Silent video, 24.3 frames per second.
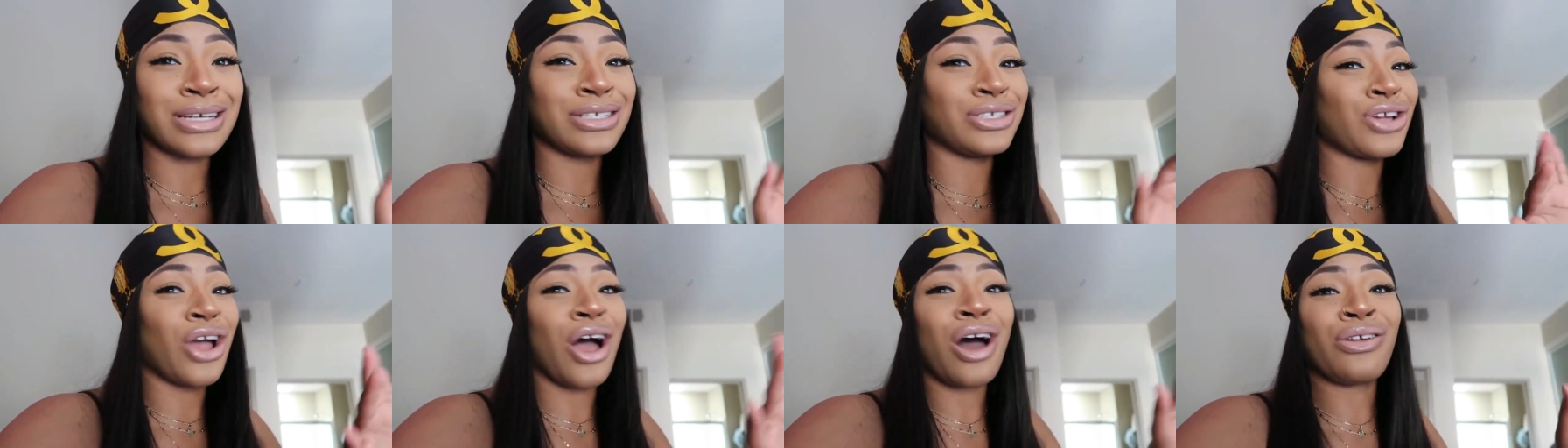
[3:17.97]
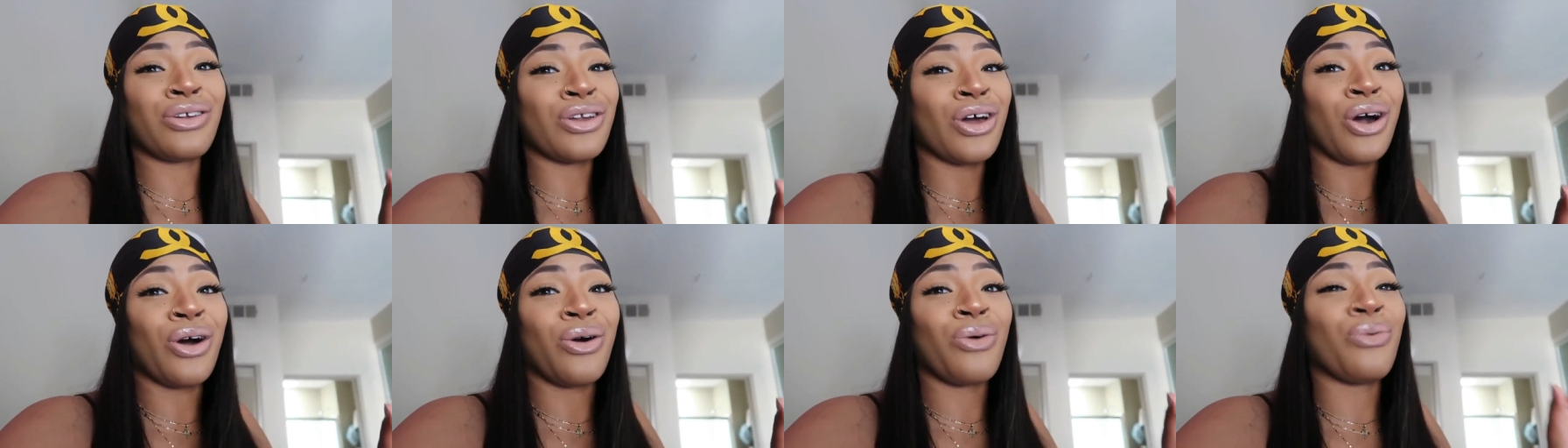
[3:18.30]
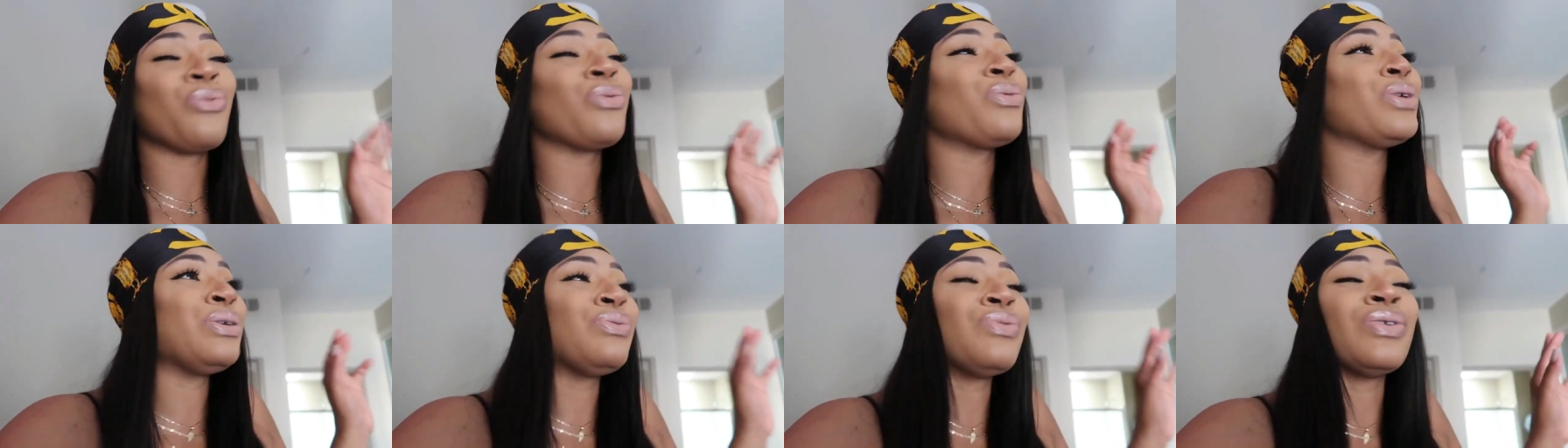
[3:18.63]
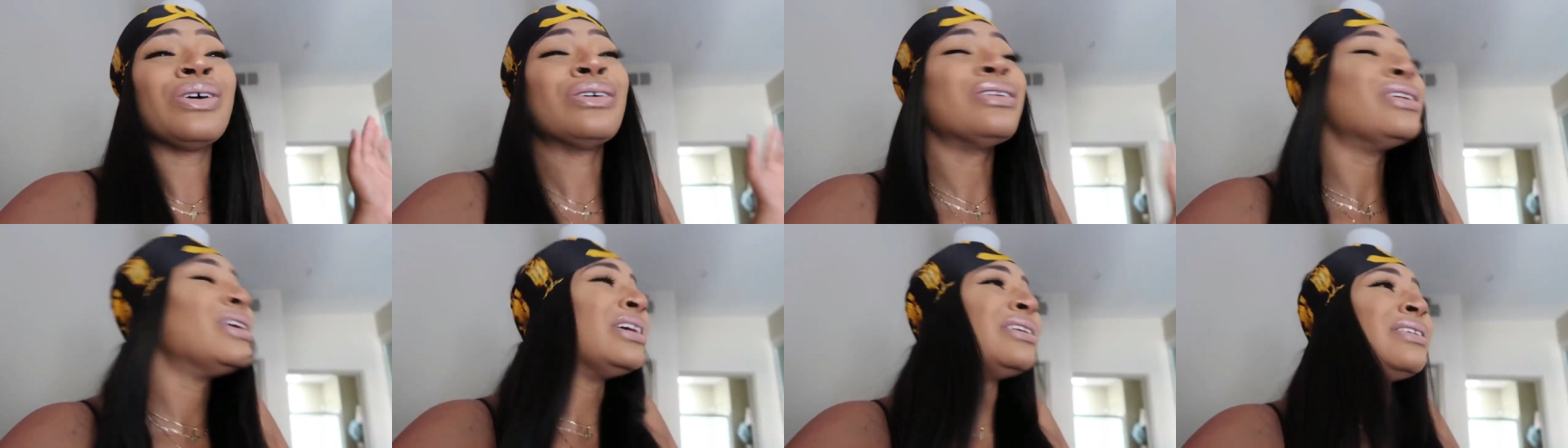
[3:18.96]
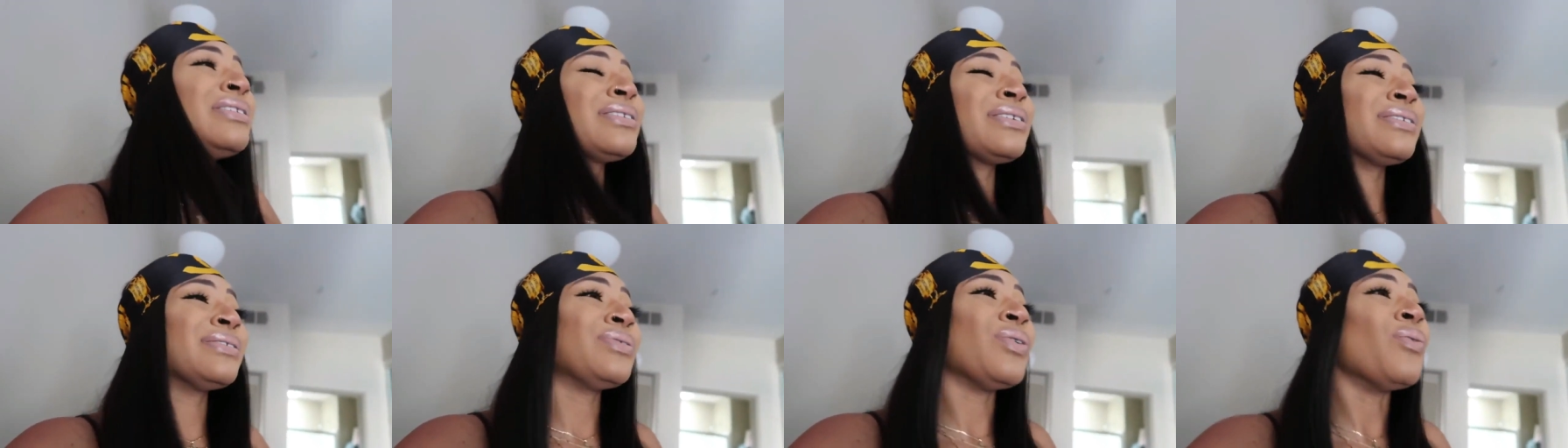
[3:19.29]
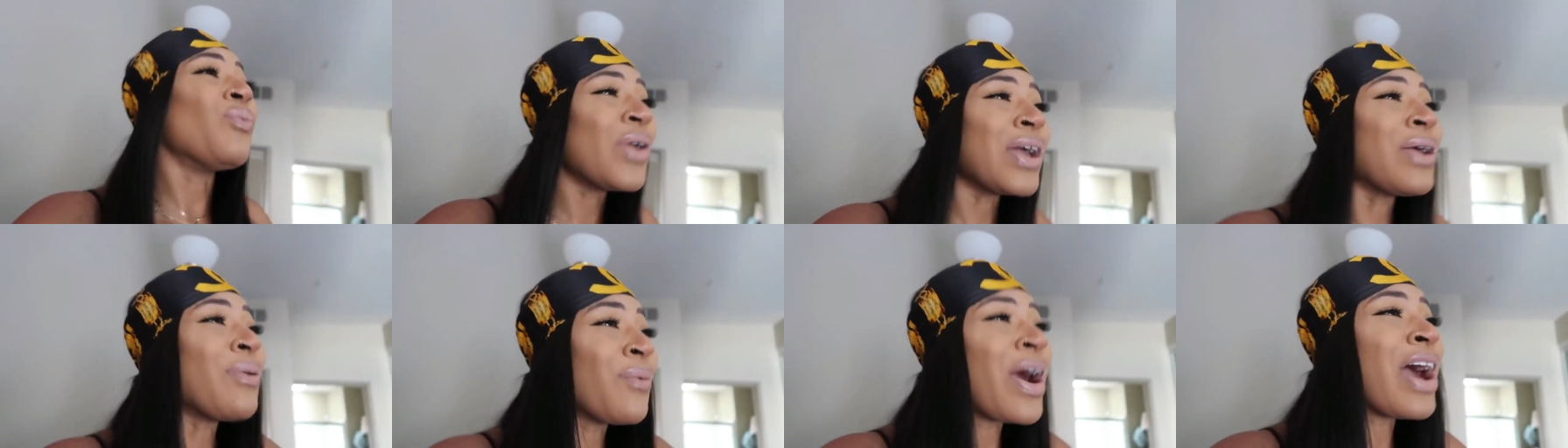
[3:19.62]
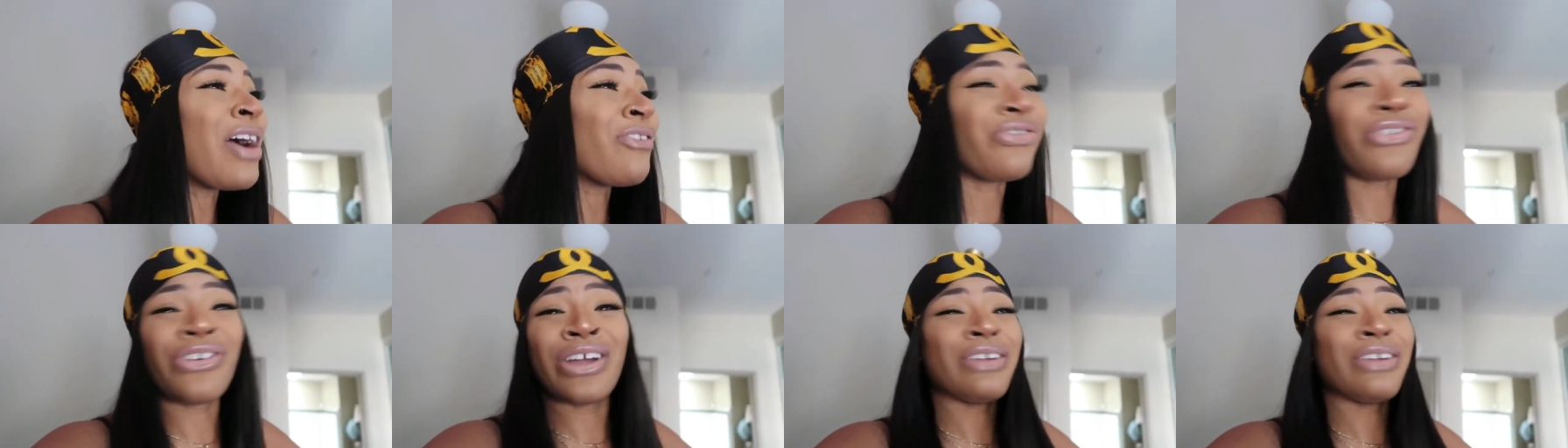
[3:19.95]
Cause y'all know we we want